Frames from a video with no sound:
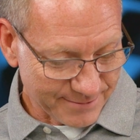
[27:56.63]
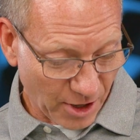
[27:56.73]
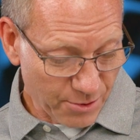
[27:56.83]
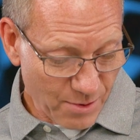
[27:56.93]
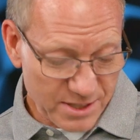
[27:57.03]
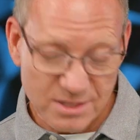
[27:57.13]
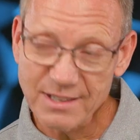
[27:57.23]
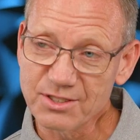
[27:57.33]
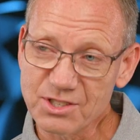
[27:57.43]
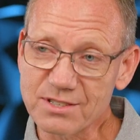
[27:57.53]
Are you
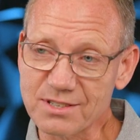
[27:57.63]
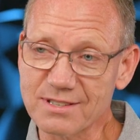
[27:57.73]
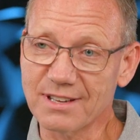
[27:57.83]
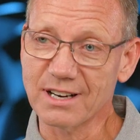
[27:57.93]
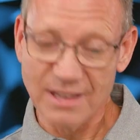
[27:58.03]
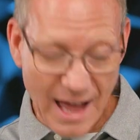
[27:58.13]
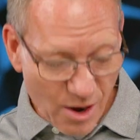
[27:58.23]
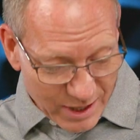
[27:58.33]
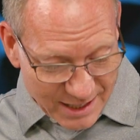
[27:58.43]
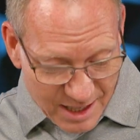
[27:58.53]
resting in Jesus and
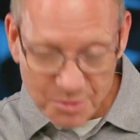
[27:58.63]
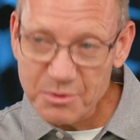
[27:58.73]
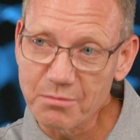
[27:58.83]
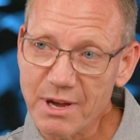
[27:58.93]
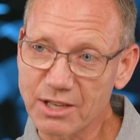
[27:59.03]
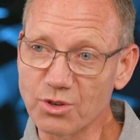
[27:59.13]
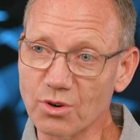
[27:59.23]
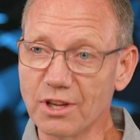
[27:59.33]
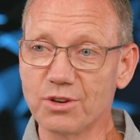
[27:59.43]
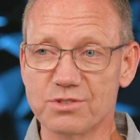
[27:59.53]
allowing Him to make your
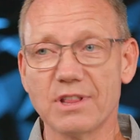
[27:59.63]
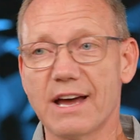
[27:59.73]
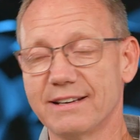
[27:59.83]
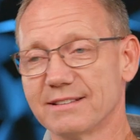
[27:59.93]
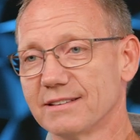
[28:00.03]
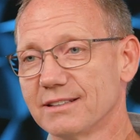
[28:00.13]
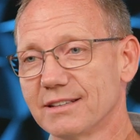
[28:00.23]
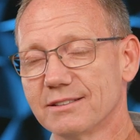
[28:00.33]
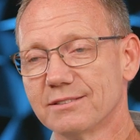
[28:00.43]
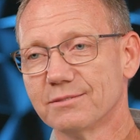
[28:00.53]
loads light?
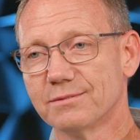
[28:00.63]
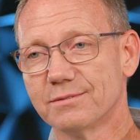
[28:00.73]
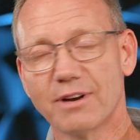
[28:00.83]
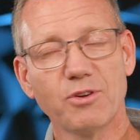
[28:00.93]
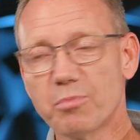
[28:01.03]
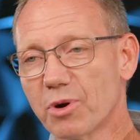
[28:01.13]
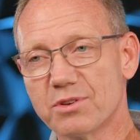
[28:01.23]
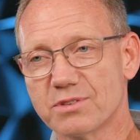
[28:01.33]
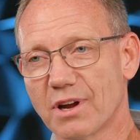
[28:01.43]
Whatever your burdens